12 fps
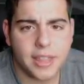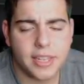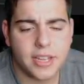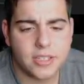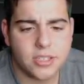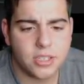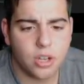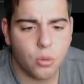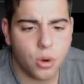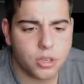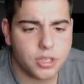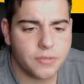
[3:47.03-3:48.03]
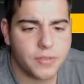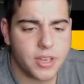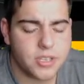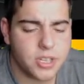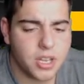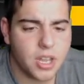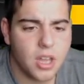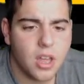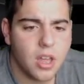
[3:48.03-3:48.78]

think it's still worth investing.